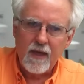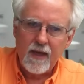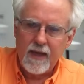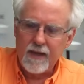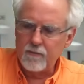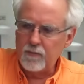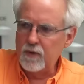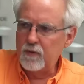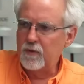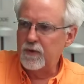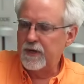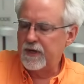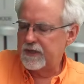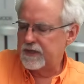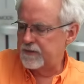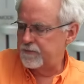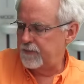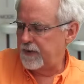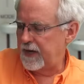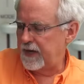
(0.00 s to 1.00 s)
And we would
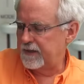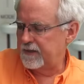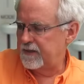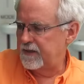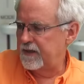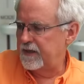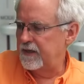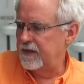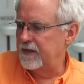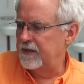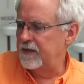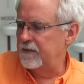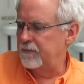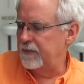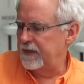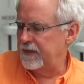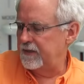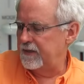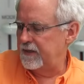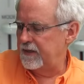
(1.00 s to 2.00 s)
expect 10 to
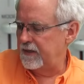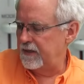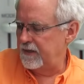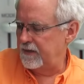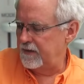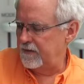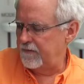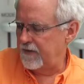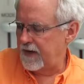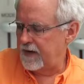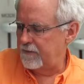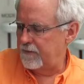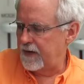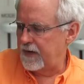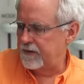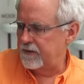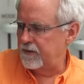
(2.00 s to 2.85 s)
be 10 divided by